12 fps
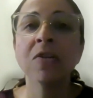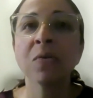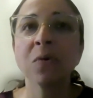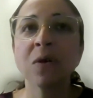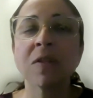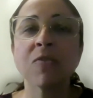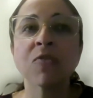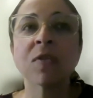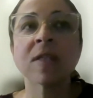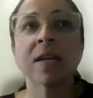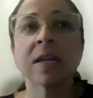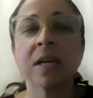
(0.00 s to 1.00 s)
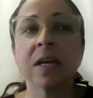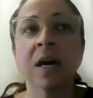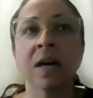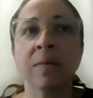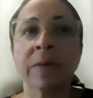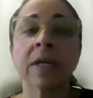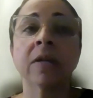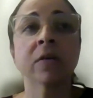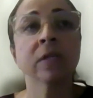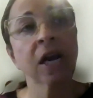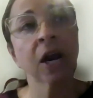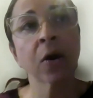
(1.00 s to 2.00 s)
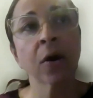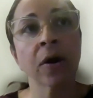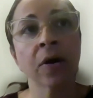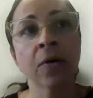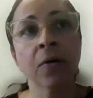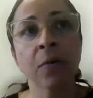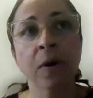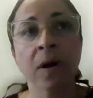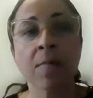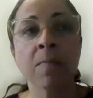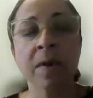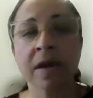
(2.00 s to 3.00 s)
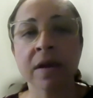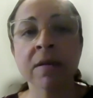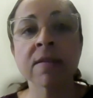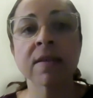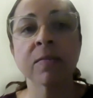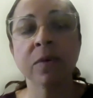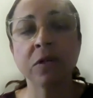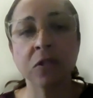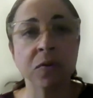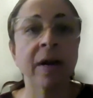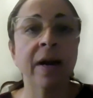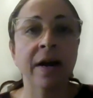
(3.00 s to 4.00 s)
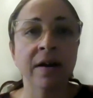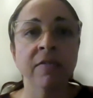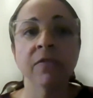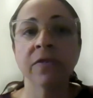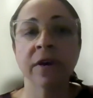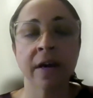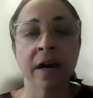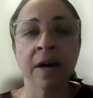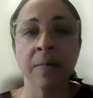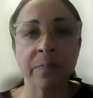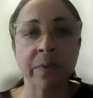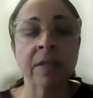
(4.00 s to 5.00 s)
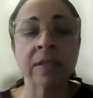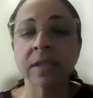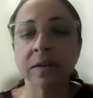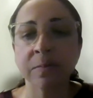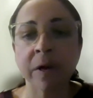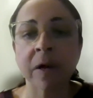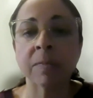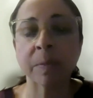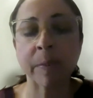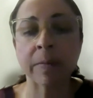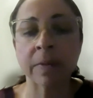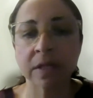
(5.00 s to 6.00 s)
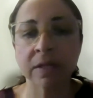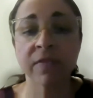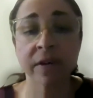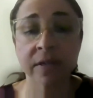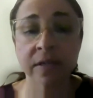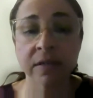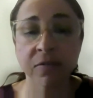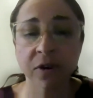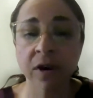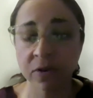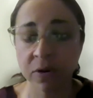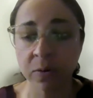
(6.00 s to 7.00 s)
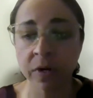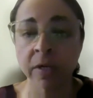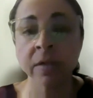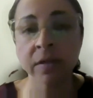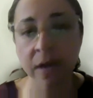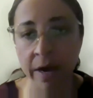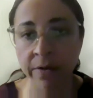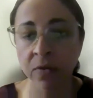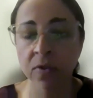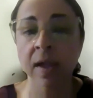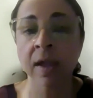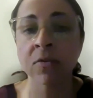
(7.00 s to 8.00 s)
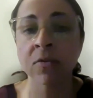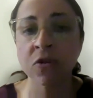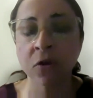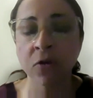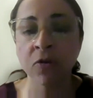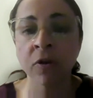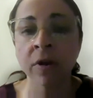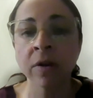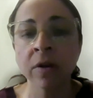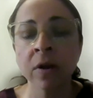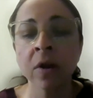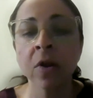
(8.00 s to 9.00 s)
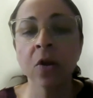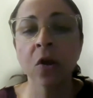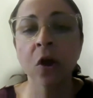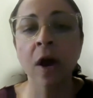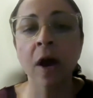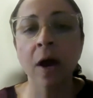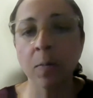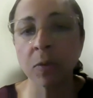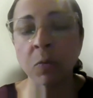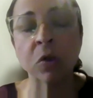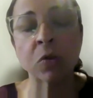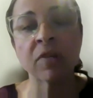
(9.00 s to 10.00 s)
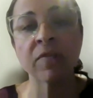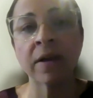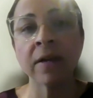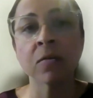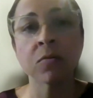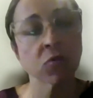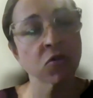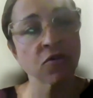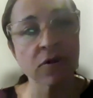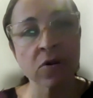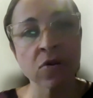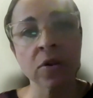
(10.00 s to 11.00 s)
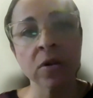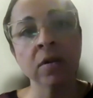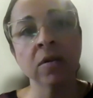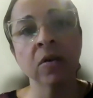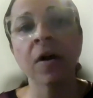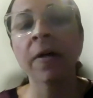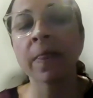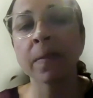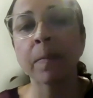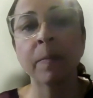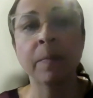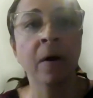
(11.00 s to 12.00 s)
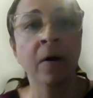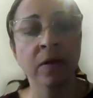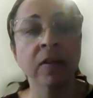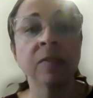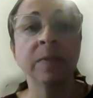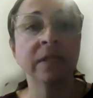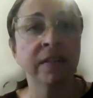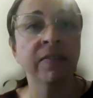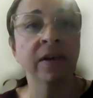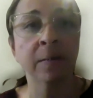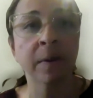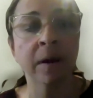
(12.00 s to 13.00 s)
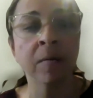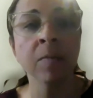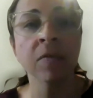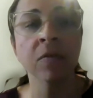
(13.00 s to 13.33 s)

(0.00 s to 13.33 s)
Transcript: So it's interesting, like in Ontario, where I'm based, and we do have insulin pumps publicly funded for everyone, adults and children. We don't have any restriction on the specific pump.